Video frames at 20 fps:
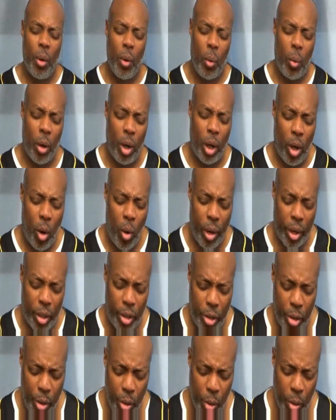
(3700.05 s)
we're going
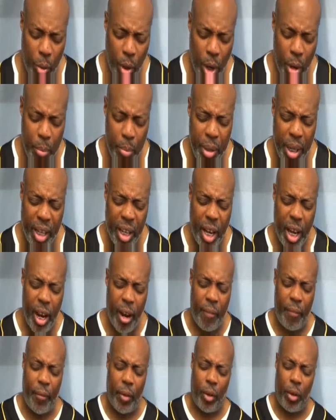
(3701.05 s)
to be
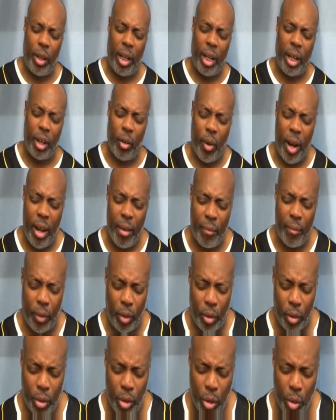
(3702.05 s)
careful and
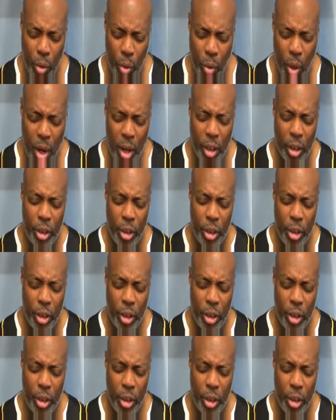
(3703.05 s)
grateful to